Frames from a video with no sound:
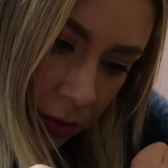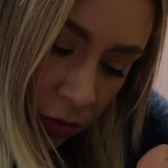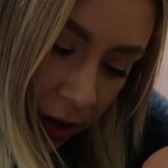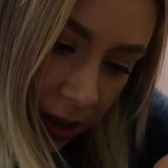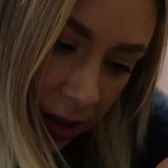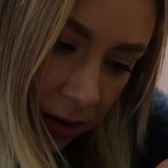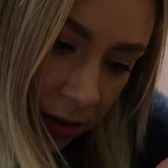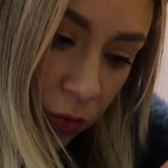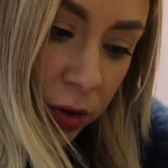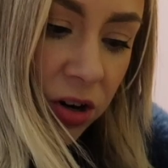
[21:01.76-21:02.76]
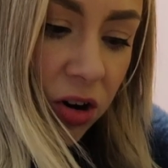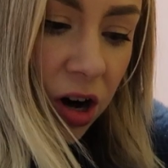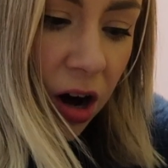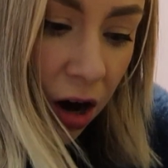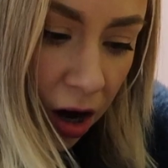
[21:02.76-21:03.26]
Right, we are
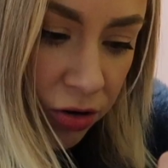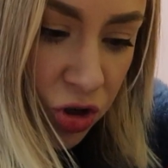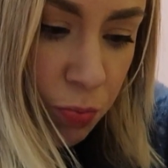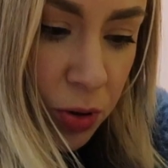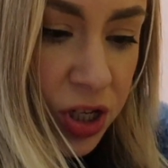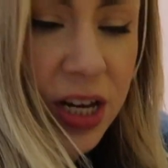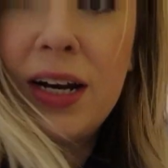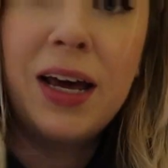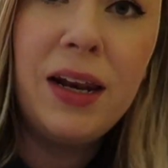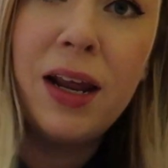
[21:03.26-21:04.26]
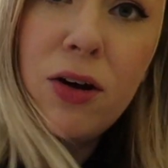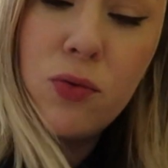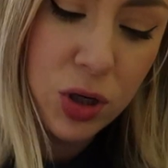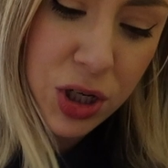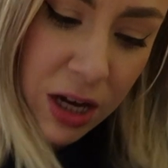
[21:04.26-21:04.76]
100% in now.
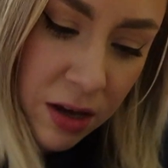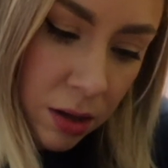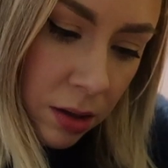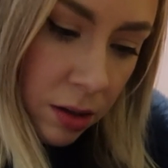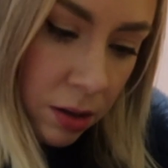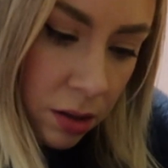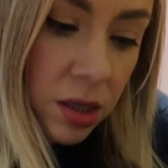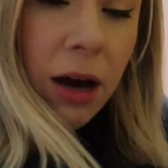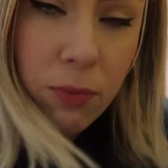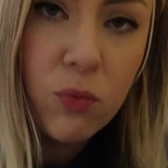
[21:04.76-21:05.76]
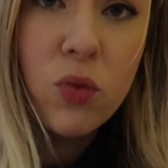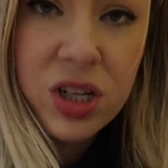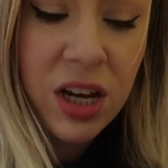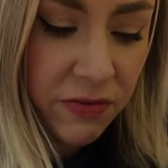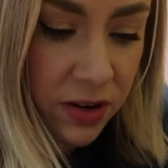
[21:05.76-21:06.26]
We're
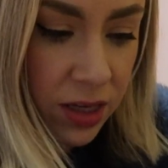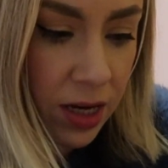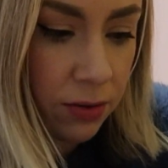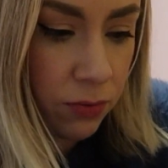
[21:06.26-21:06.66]
definitely in.